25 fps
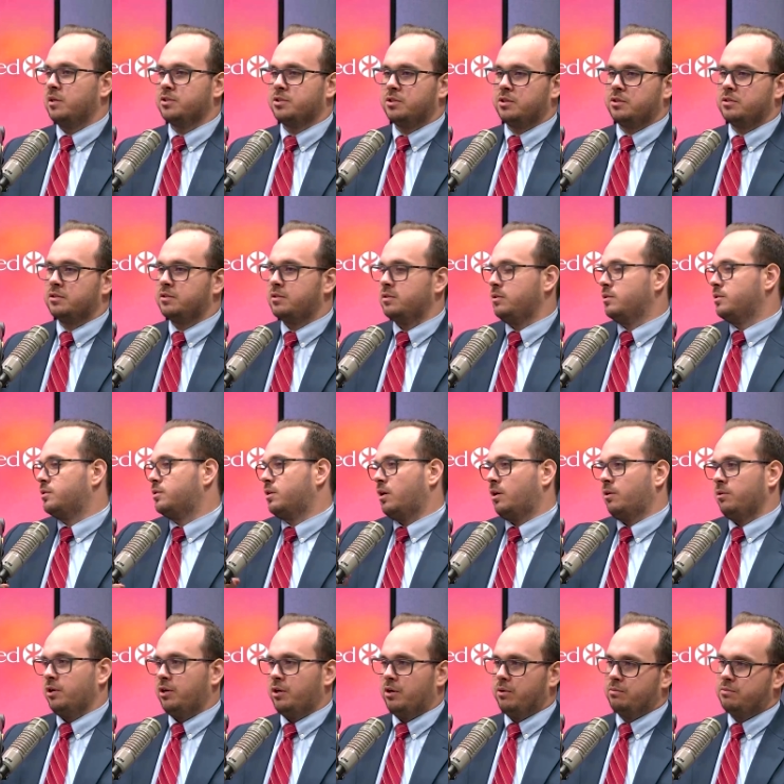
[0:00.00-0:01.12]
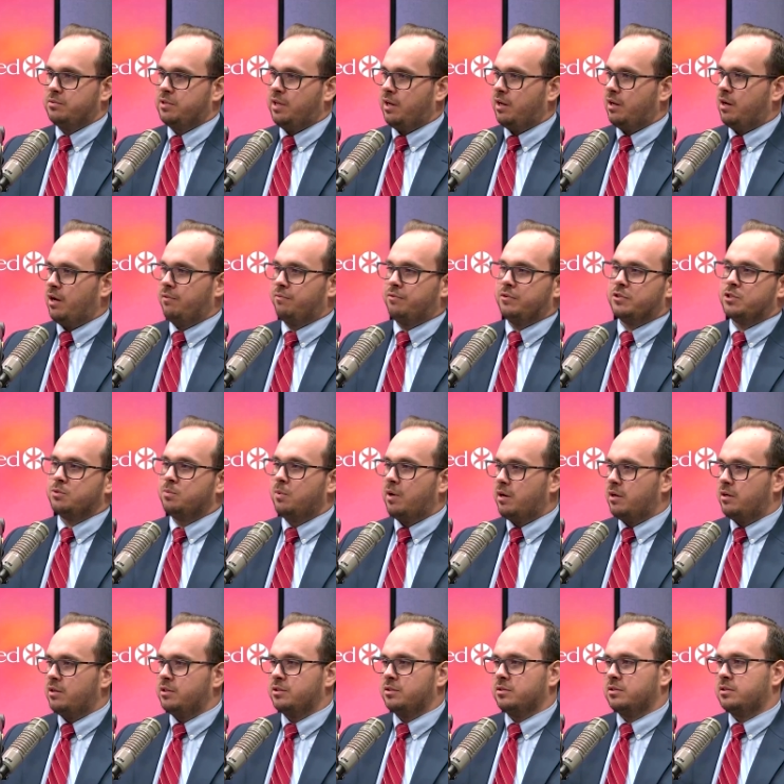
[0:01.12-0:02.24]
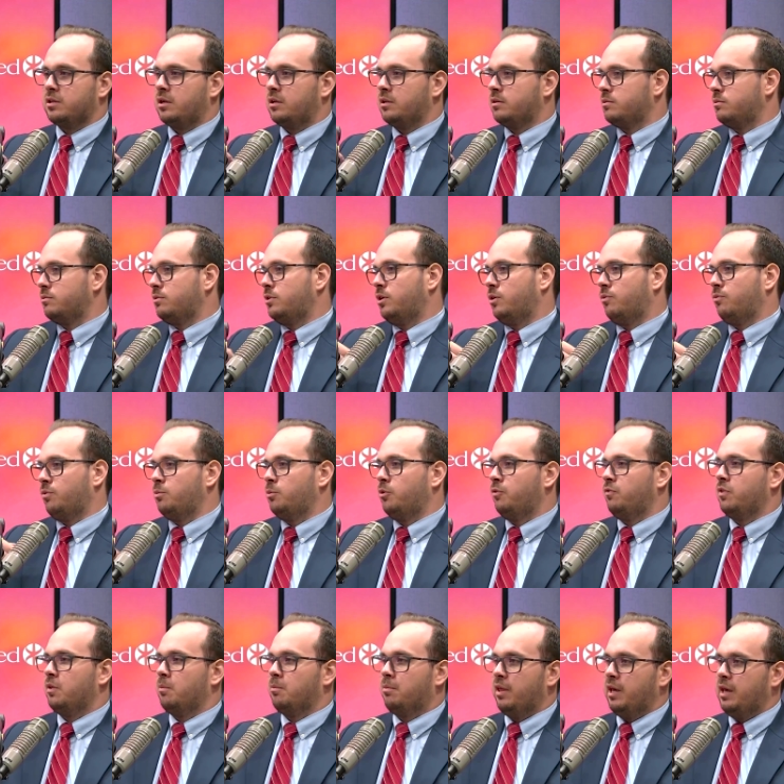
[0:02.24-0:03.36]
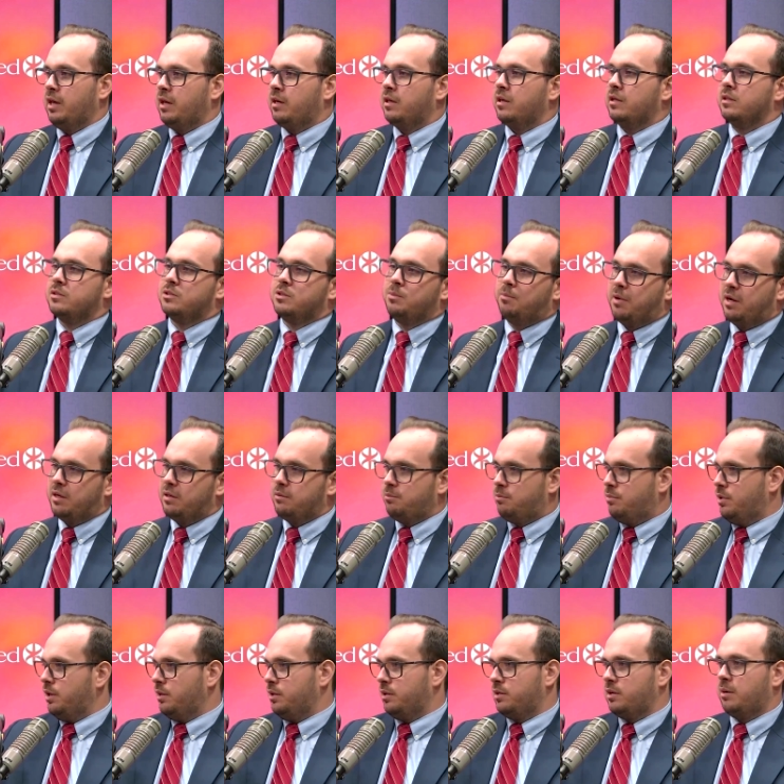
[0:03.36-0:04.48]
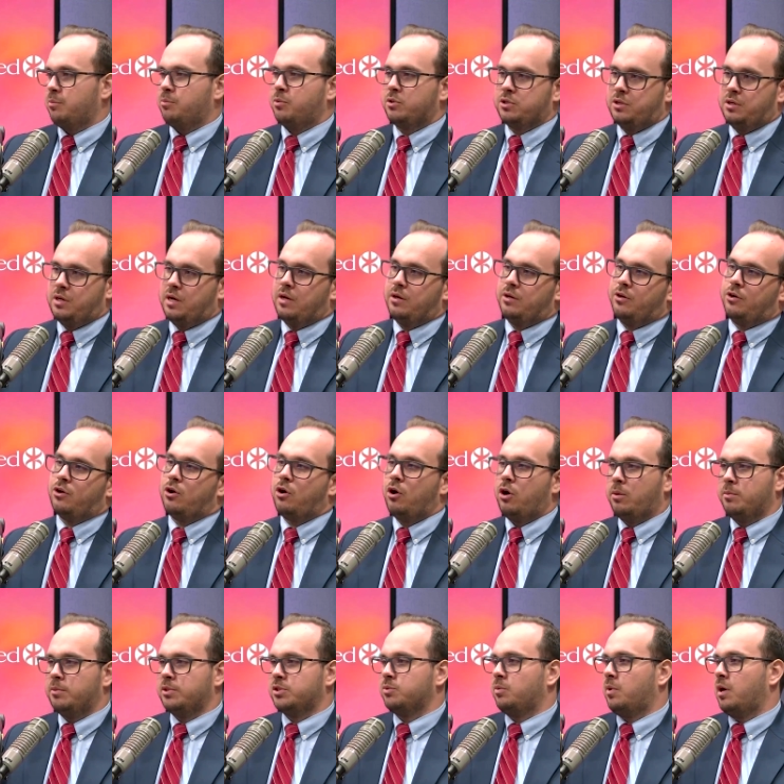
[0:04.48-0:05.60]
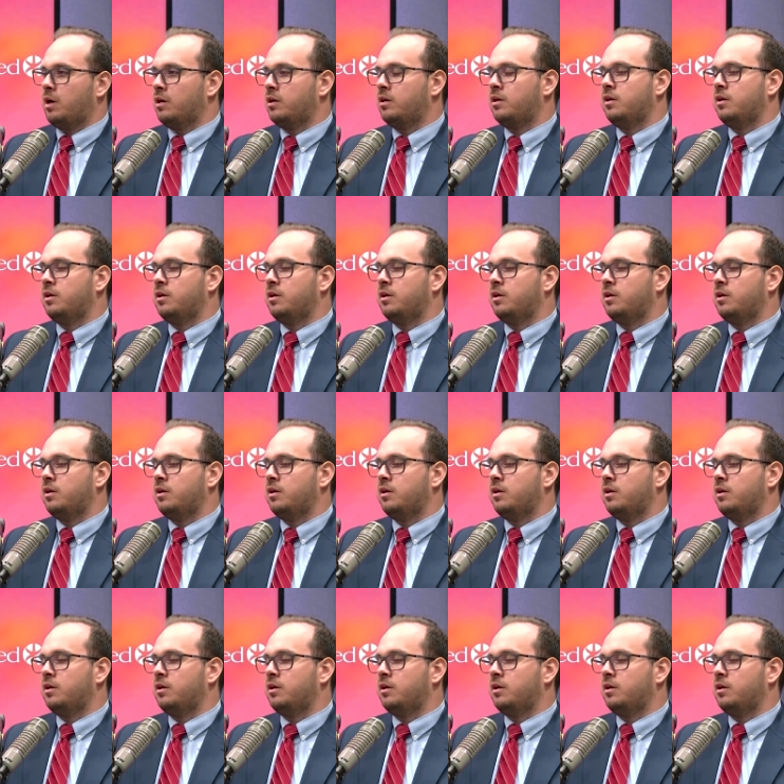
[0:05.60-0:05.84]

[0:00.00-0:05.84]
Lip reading: So you'll start, taking off your sweaters. You'll start, remove the blankets. You might bring the temperature down in your home as well.